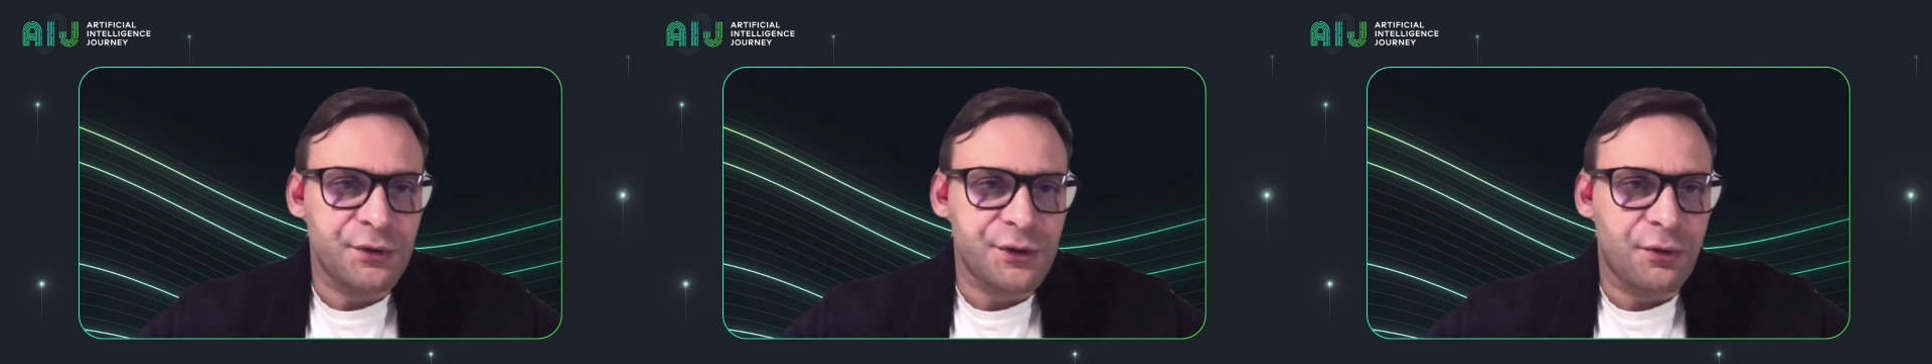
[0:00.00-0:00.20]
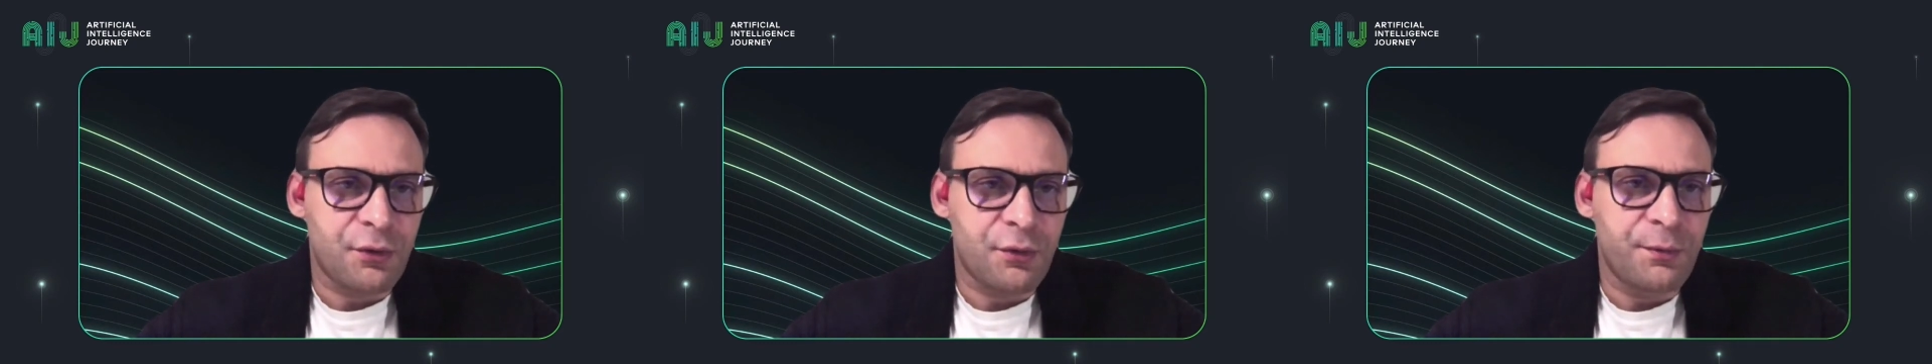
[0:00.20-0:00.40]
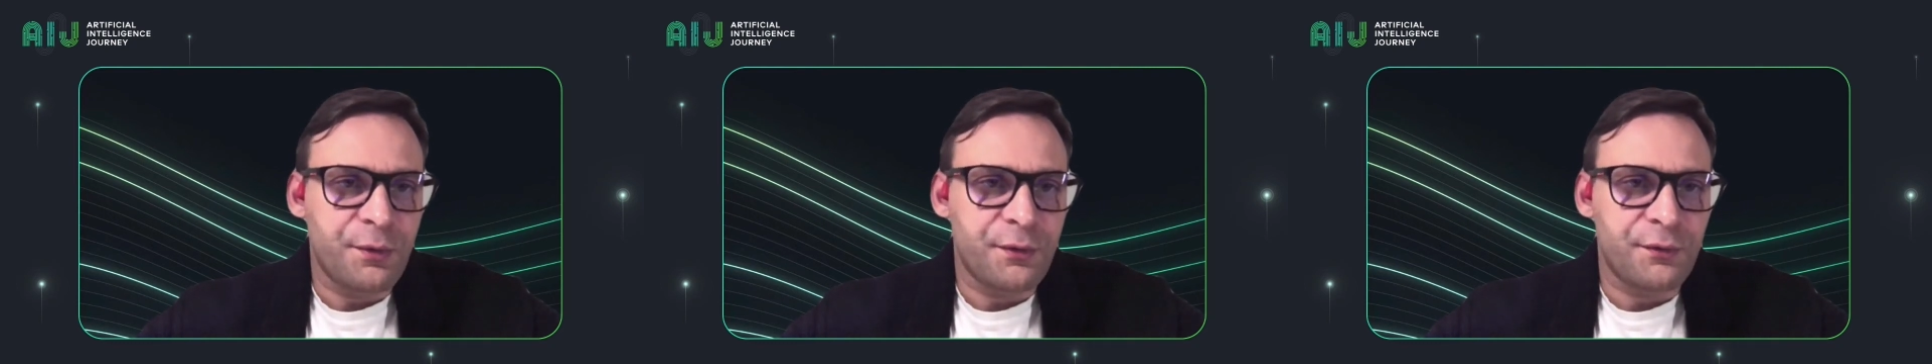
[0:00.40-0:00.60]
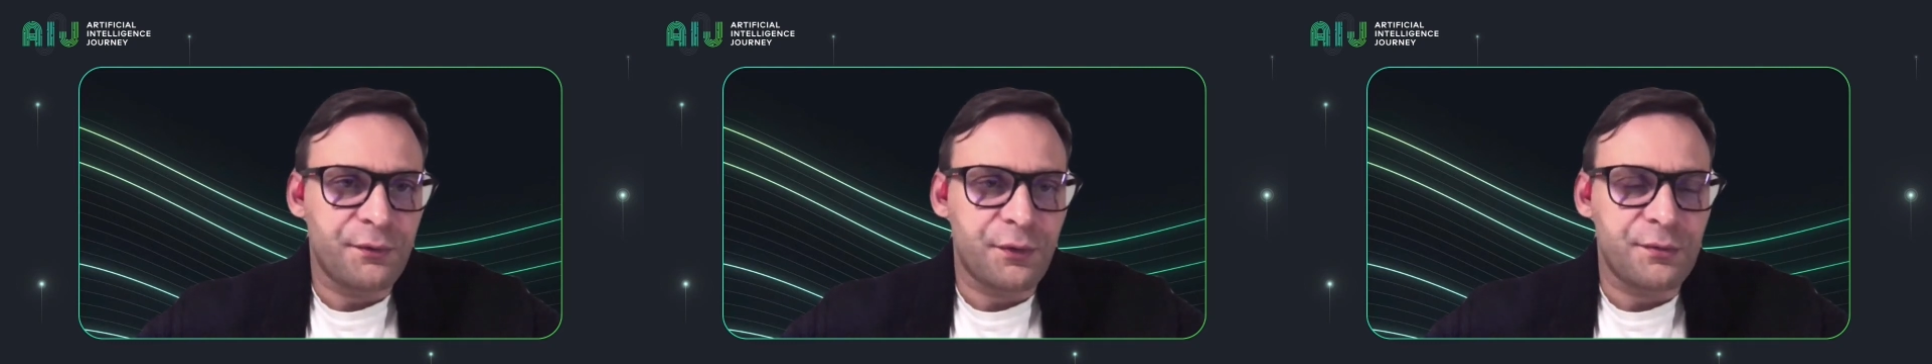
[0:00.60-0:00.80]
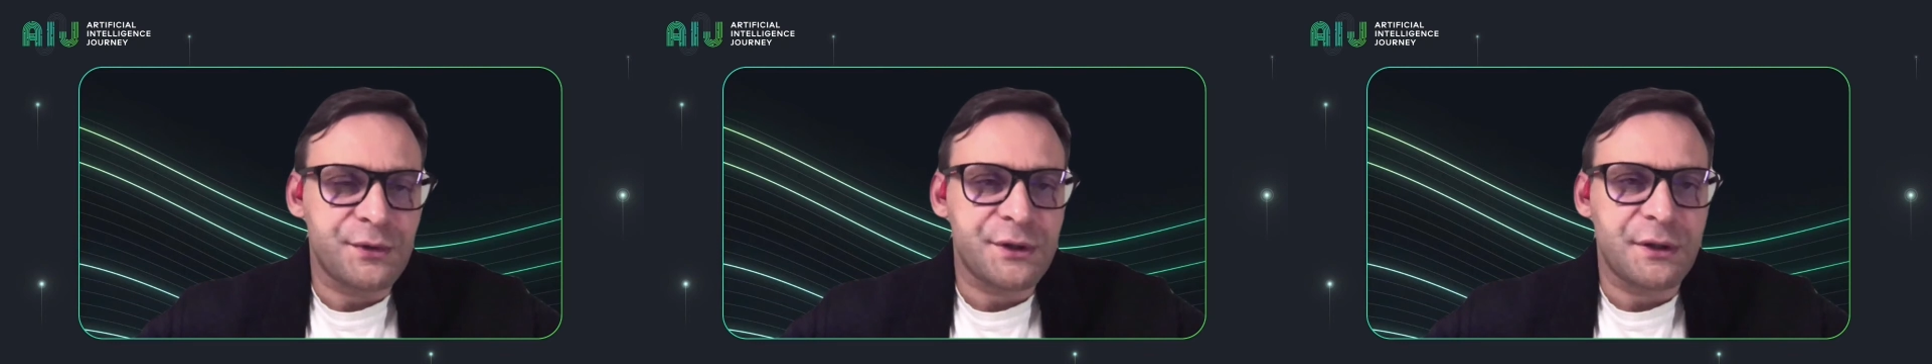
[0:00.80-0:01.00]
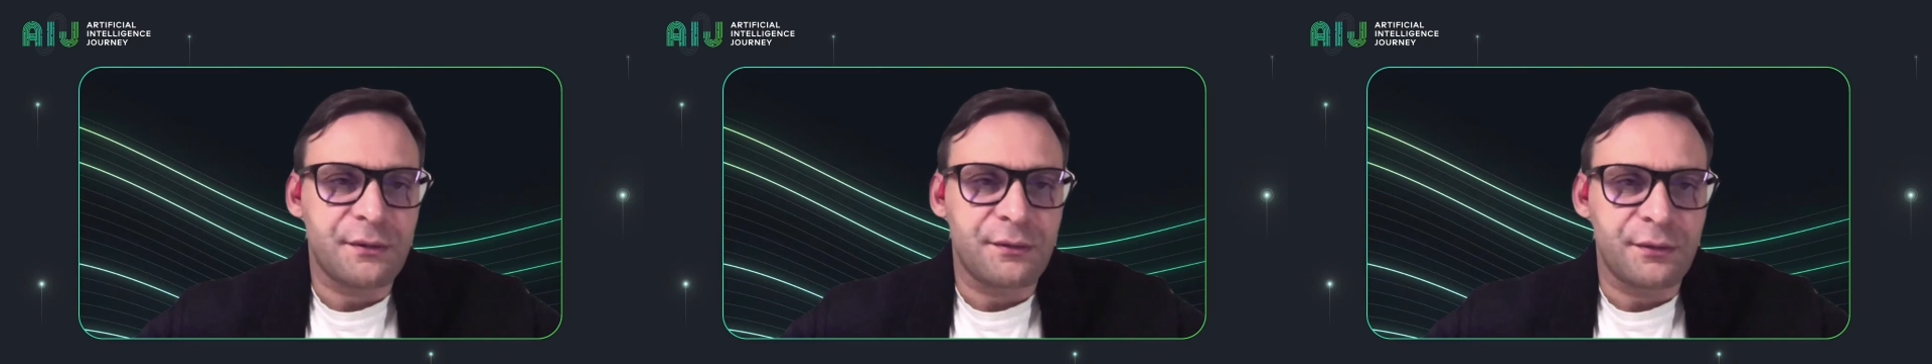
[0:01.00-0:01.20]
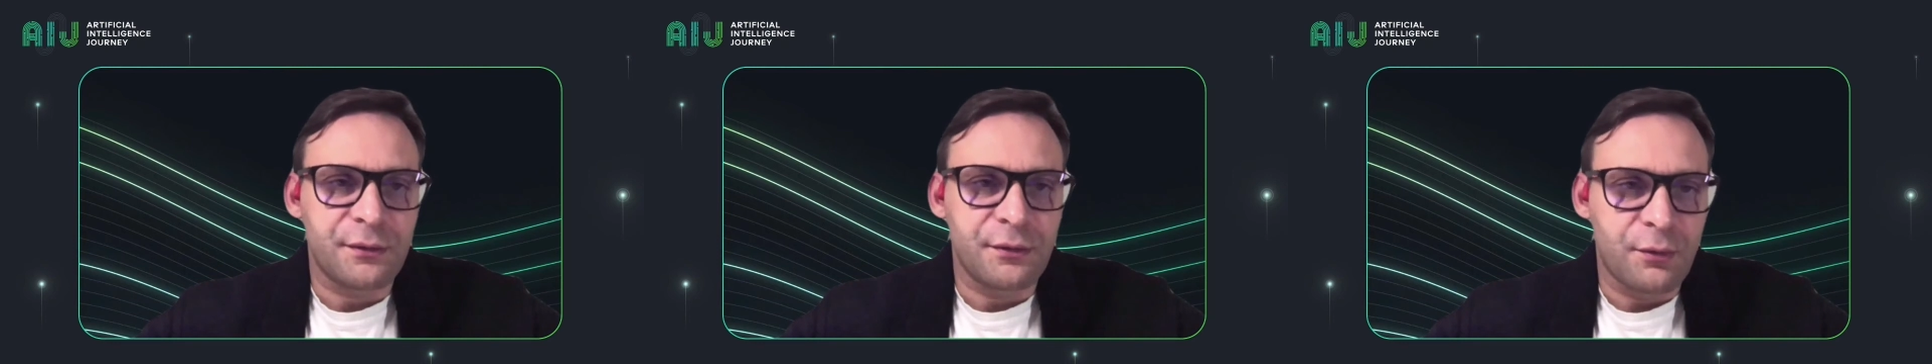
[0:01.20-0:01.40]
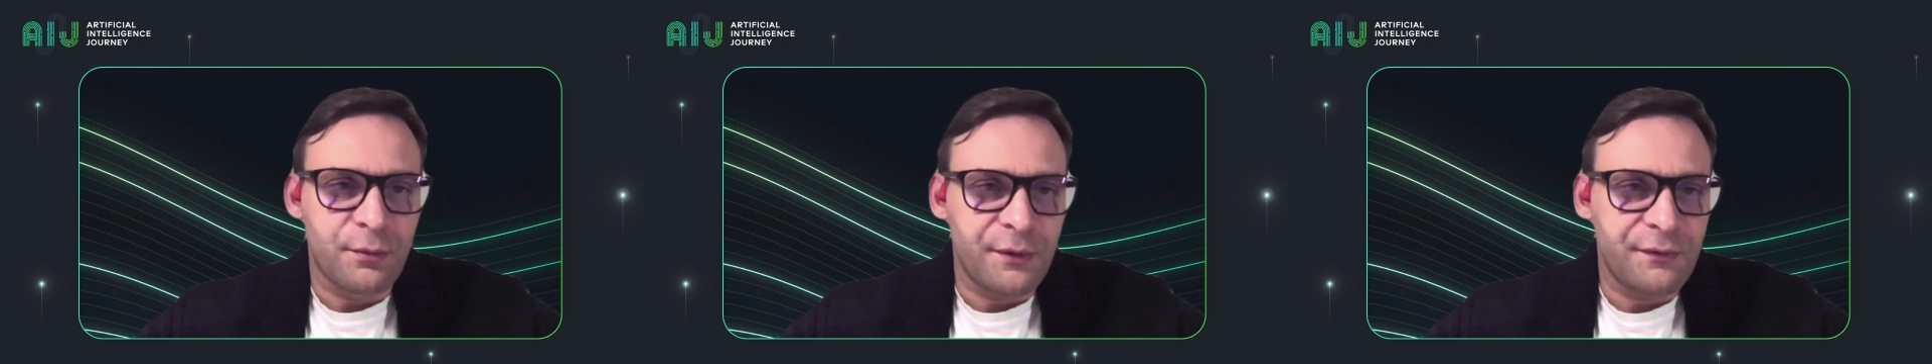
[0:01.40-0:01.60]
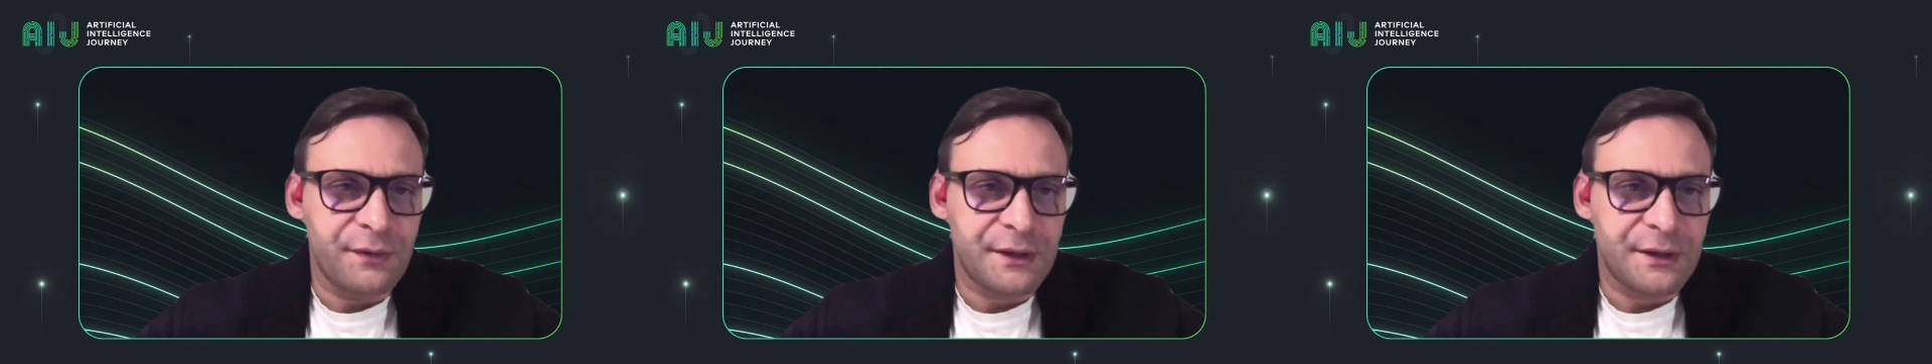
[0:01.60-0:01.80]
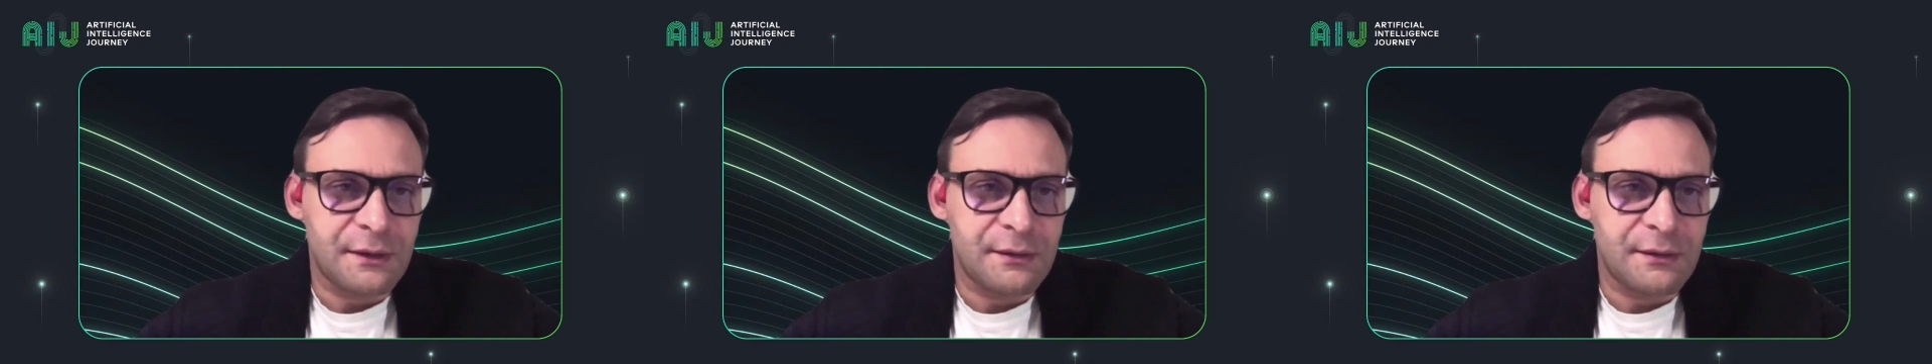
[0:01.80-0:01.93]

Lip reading: with responsible situations,